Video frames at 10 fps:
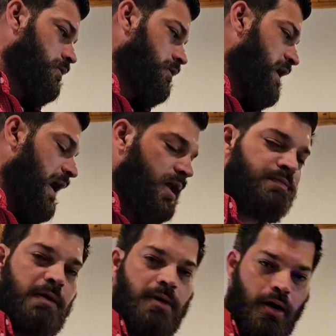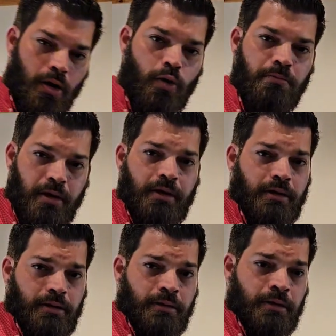that I spent my own
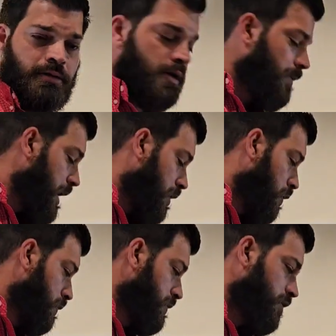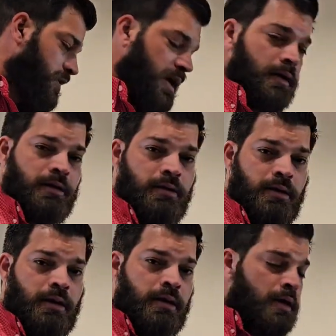money to buy a whole new set
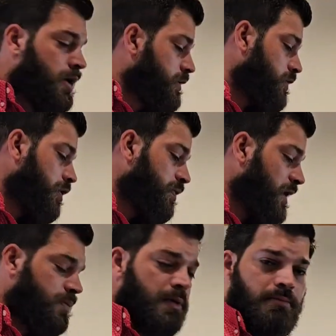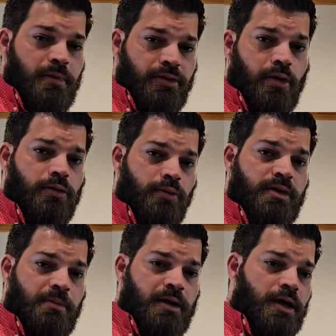to replace the old ones
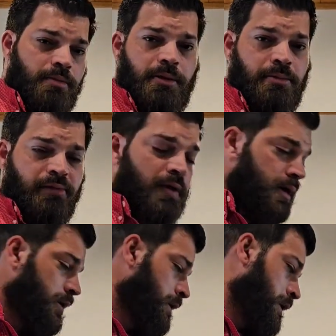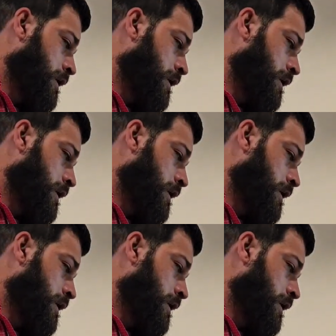that my company provided.